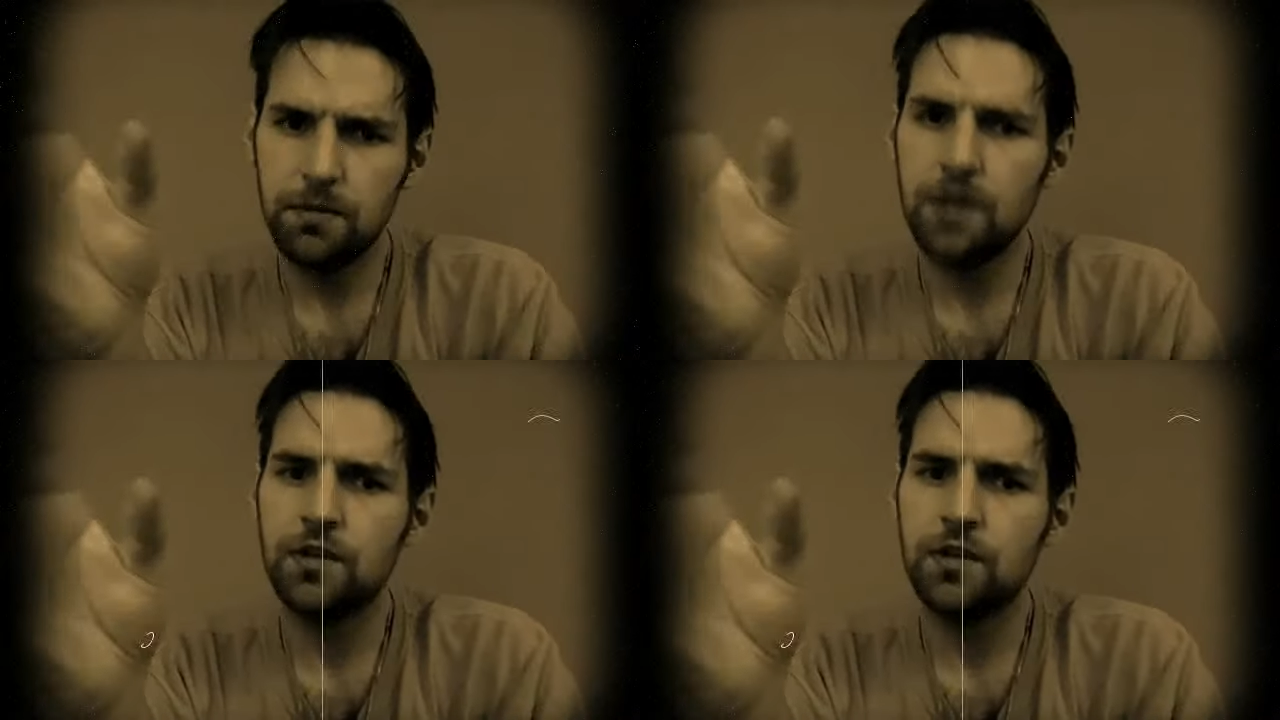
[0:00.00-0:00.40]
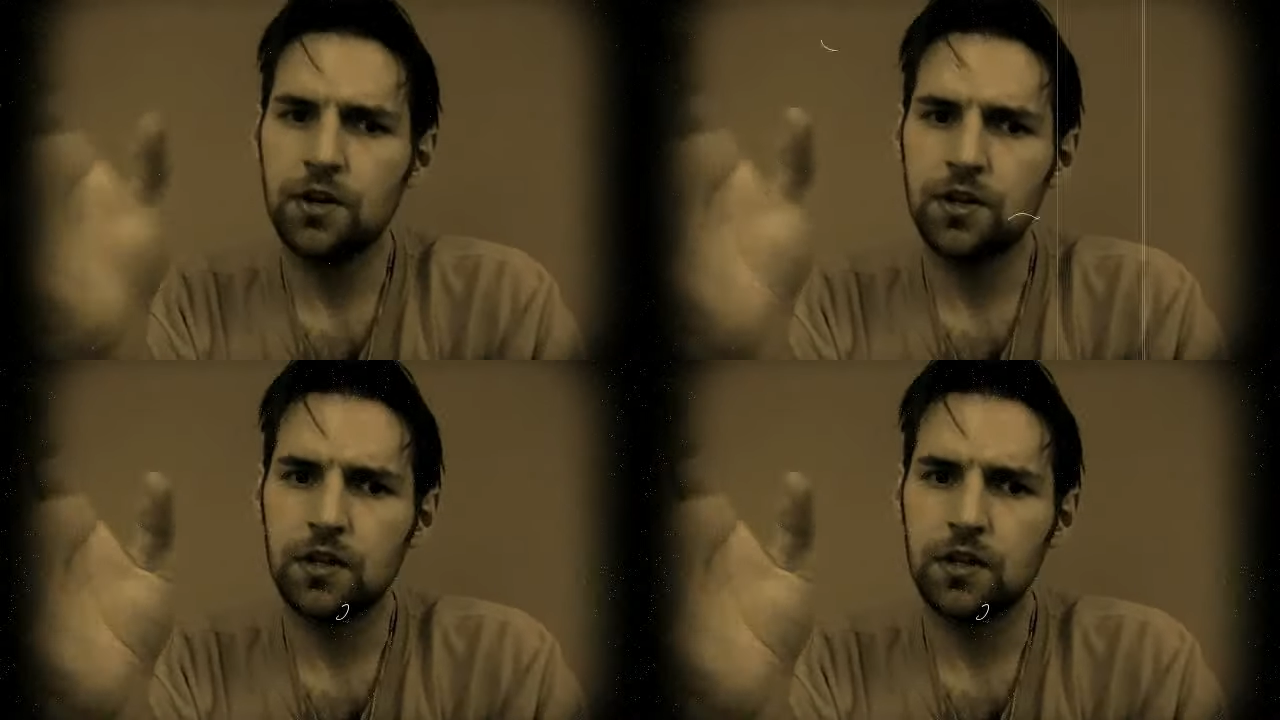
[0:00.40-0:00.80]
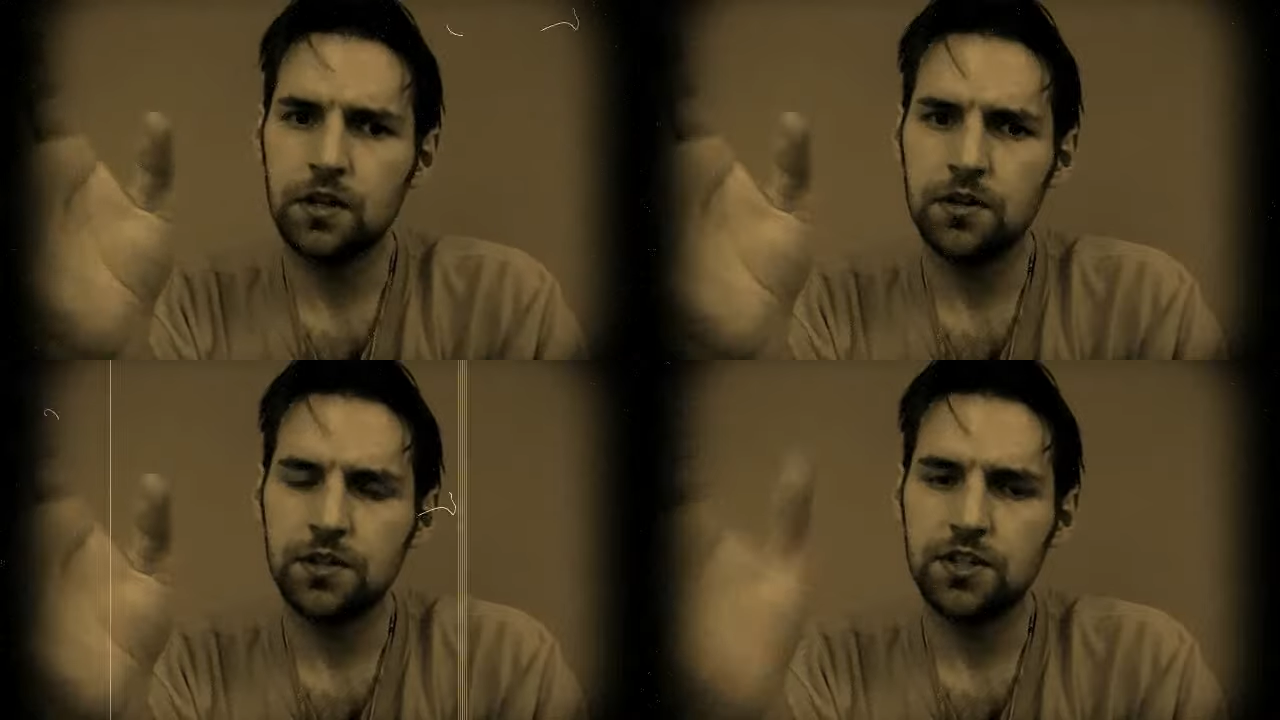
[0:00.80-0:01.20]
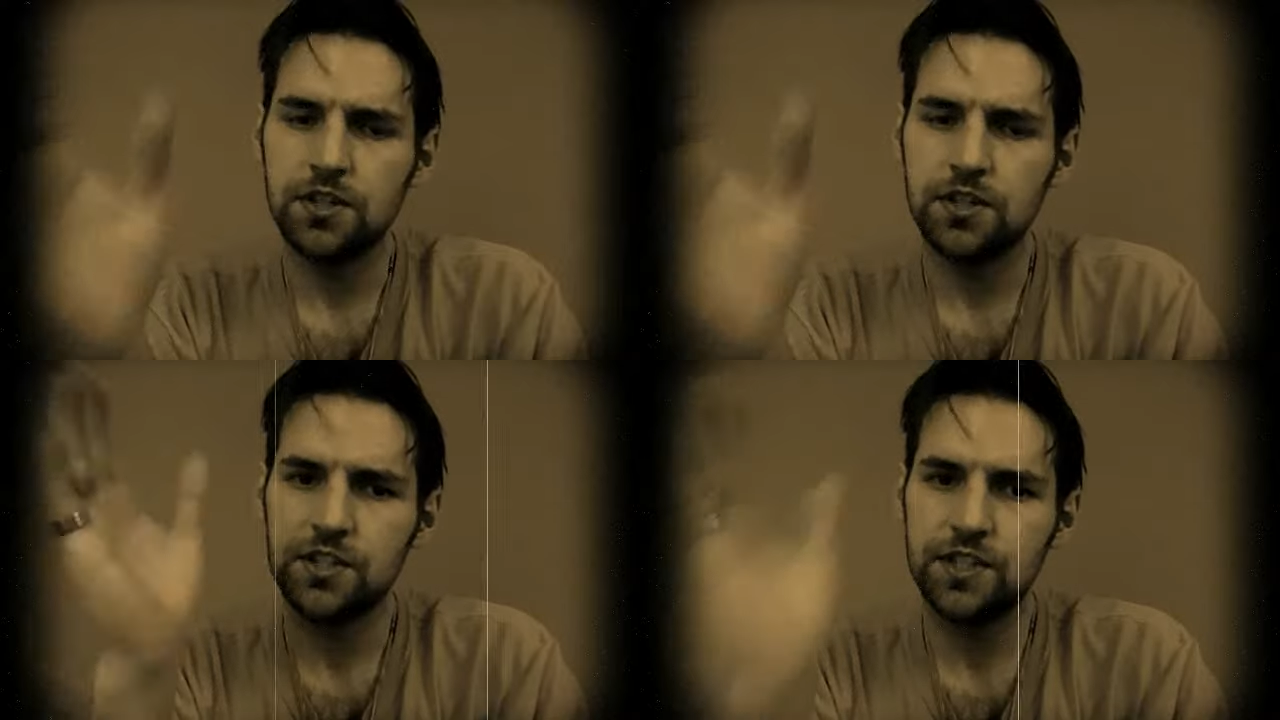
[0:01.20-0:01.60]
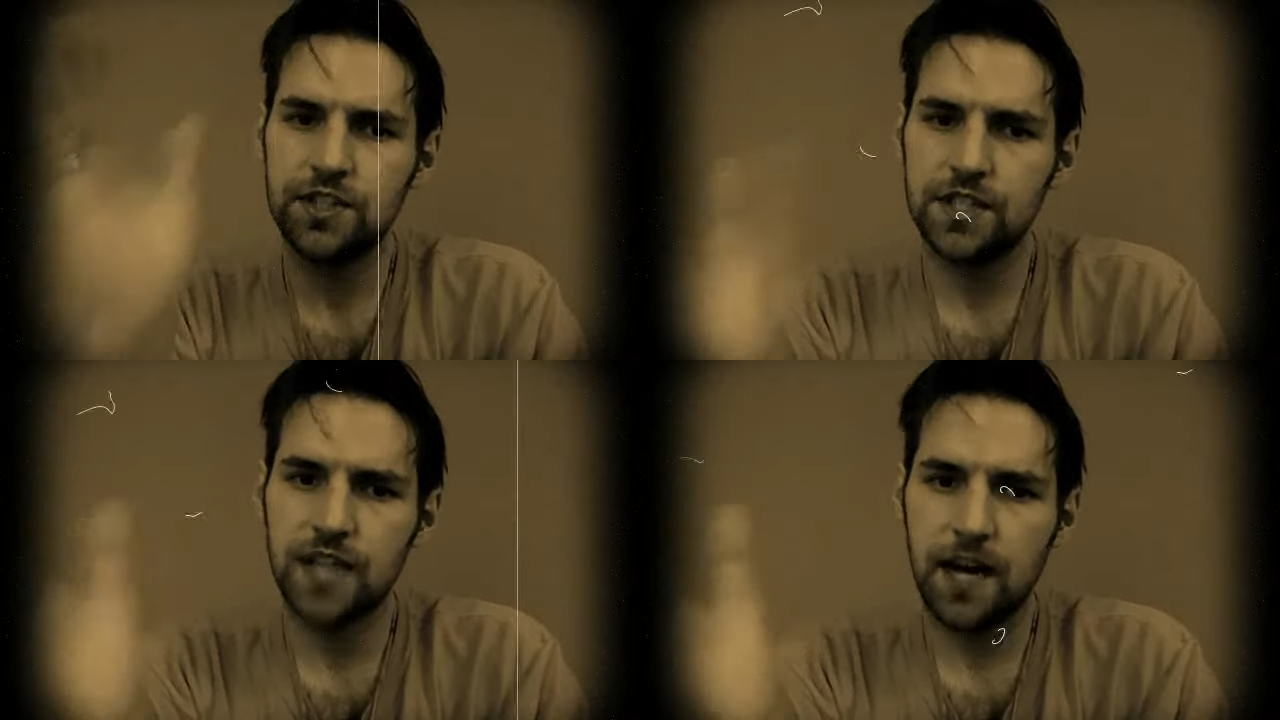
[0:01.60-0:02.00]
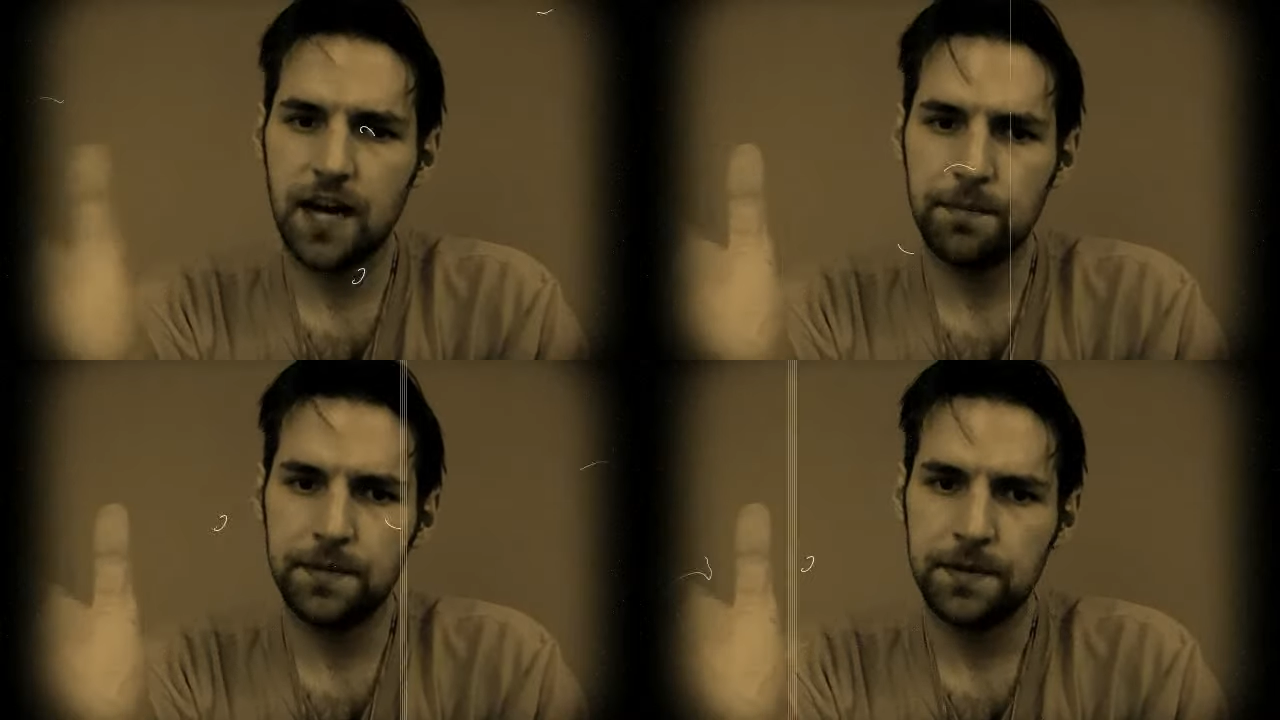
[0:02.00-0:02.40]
might have occurred in the liturgy stopped